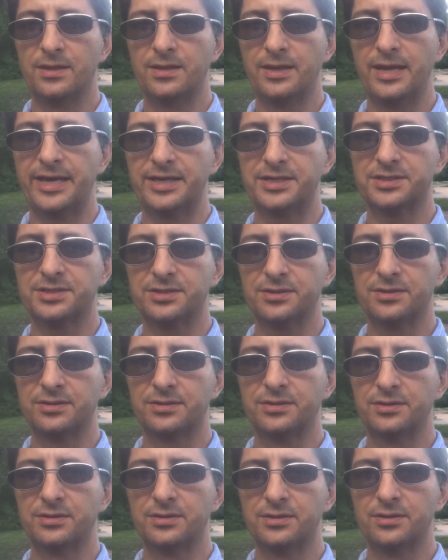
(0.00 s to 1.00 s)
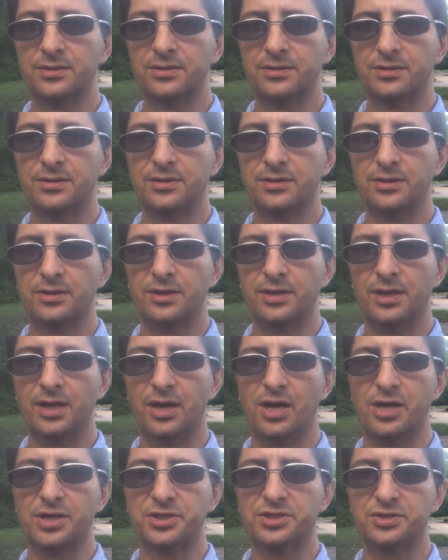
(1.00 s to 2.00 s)
Next,
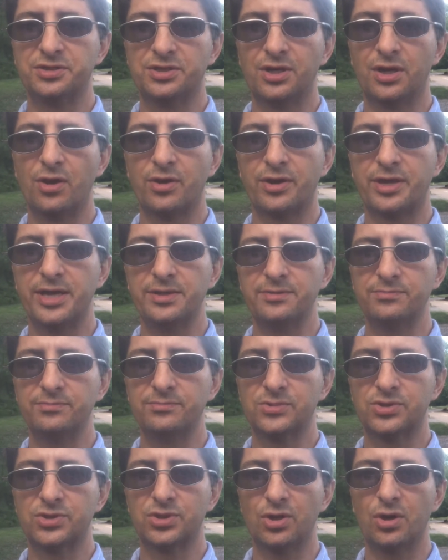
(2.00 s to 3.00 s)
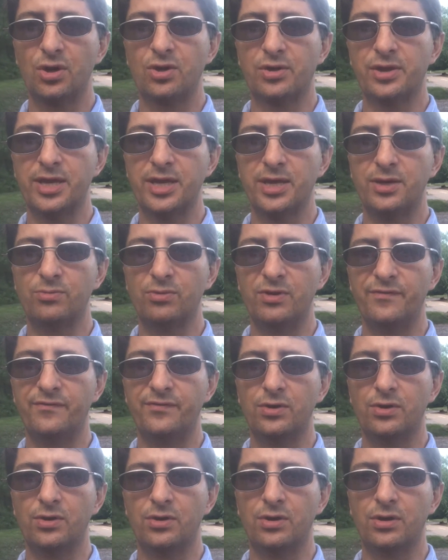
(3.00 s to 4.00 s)
it'll ask you to log in. So log in with
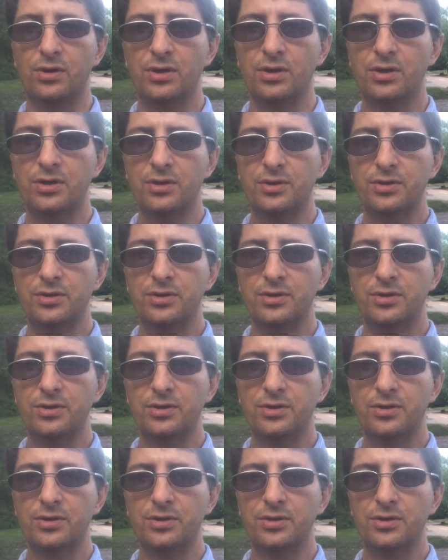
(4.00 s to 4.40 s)
your